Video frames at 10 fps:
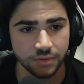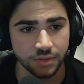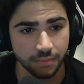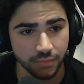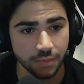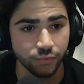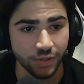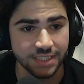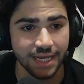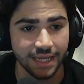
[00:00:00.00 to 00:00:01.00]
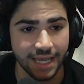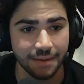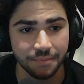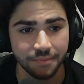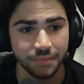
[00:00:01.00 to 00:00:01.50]
to bridge that gap
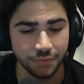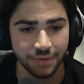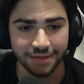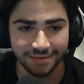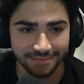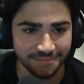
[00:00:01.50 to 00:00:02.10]
between